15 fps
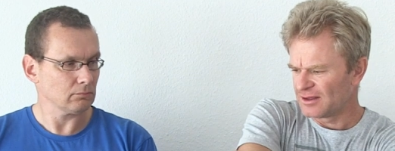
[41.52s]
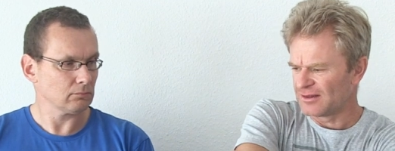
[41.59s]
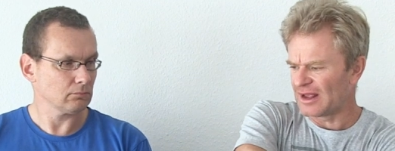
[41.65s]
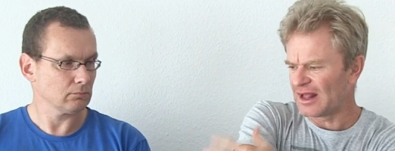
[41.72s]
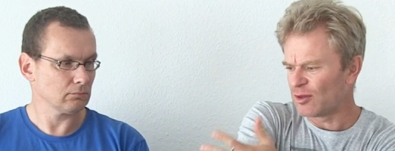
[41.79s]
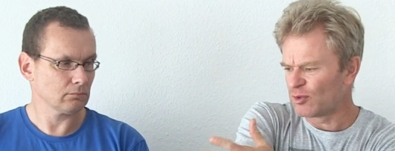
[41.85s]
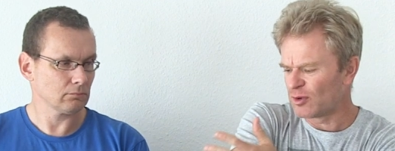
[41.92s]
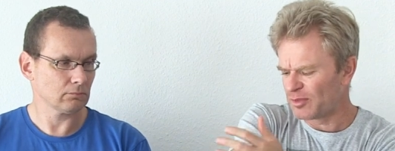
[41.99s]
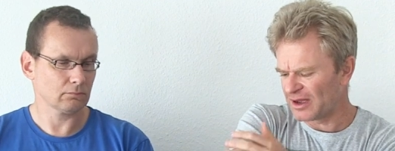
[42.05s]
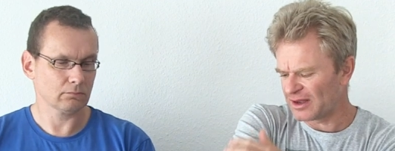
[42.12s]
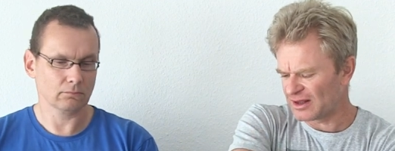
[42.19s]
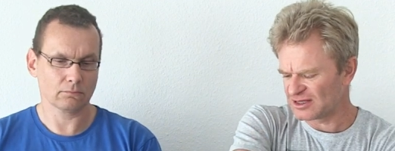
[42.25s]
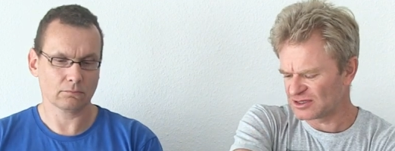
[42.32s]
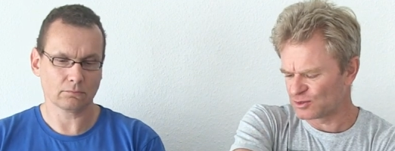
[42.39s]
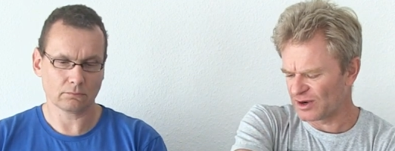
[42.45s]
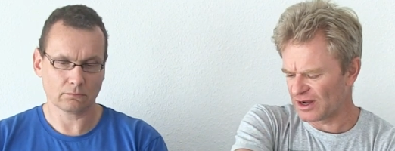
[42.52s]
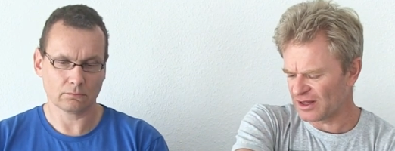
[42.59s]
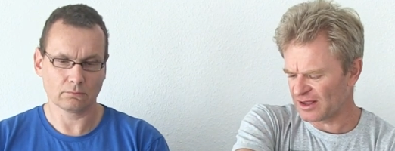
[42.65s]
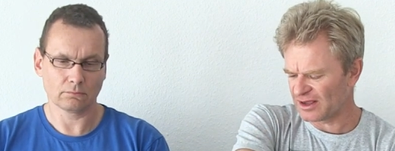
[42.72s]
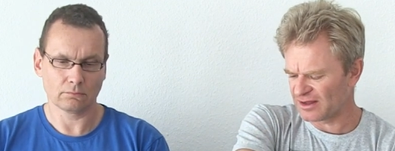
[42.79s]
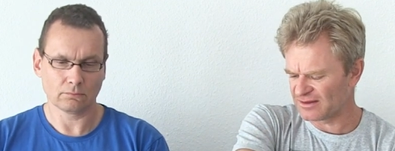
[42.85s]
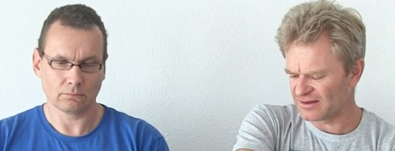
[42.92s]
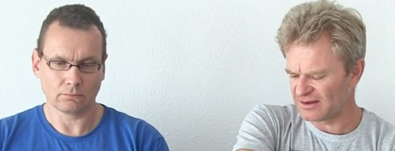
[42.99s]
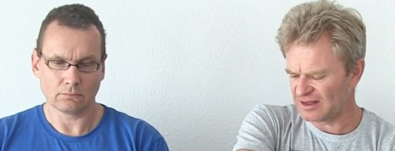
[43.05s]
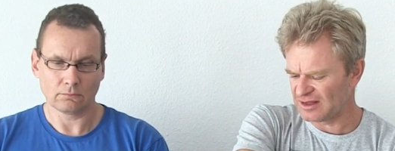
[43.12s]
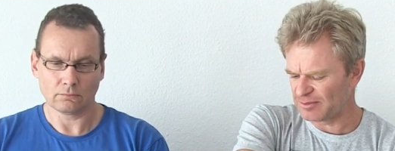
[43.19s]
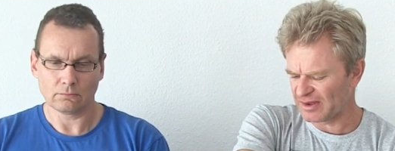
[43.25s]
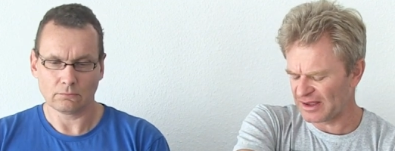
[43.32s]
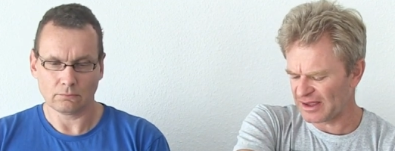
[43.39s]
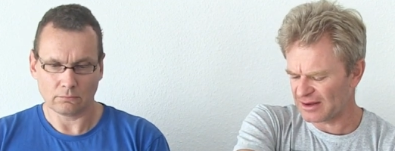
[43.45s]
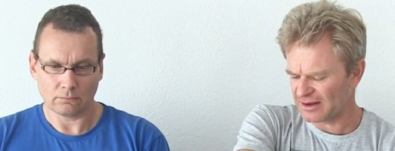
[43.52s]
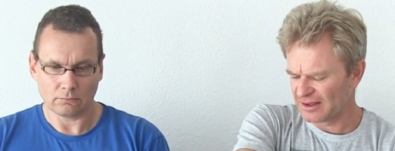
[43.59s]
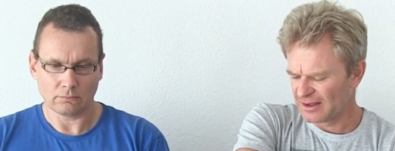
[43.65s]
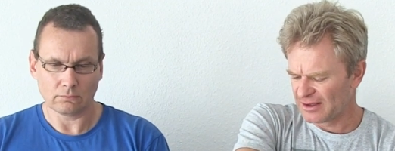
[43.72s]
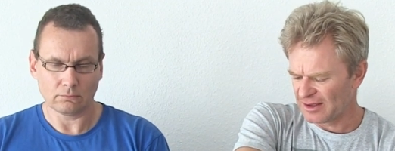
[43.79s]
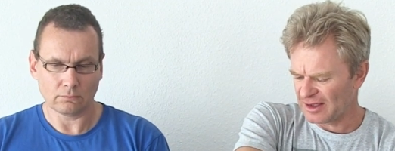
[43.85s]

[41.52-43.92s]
Speaker 1: The elbow pad as well as the knee pad.